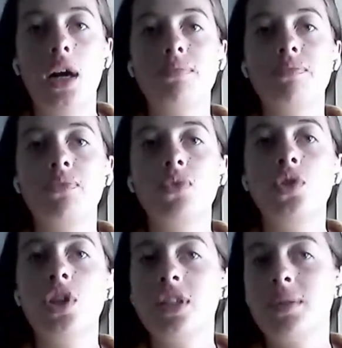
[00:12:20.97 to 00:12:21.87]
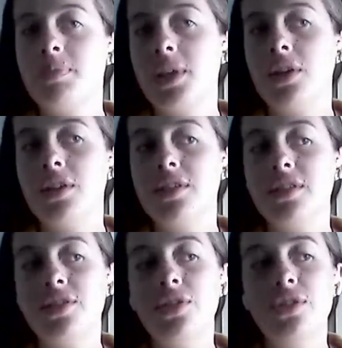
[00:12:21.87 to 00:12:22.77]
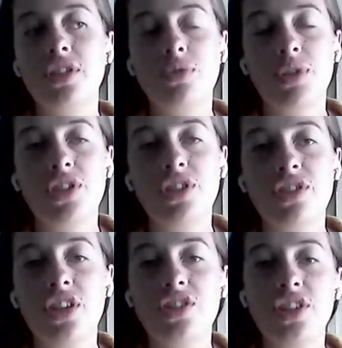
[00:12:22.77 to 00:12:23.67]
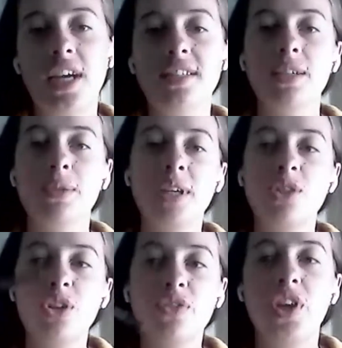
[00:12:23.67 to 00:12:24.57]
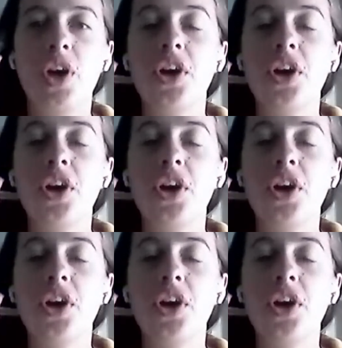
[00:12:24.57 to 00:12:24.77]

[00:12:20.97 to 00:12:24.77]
um, just because your dishwashing detergent has a picture of the